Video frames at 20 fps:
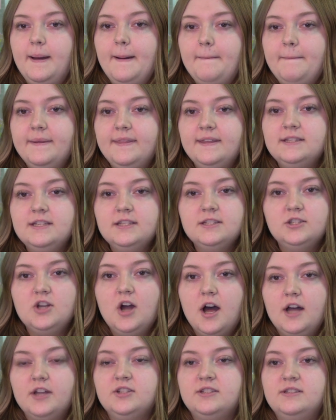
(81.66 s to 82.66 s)
But this is
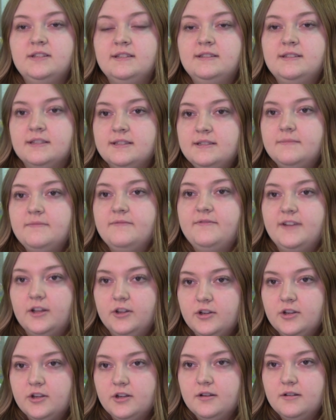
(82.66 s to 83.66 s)
not just a system
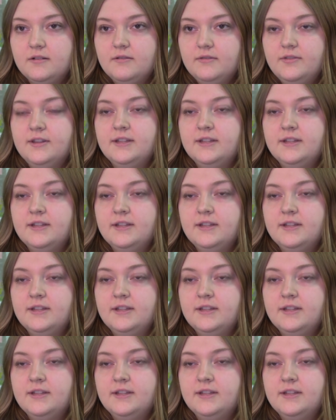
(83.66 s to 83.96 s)
failure.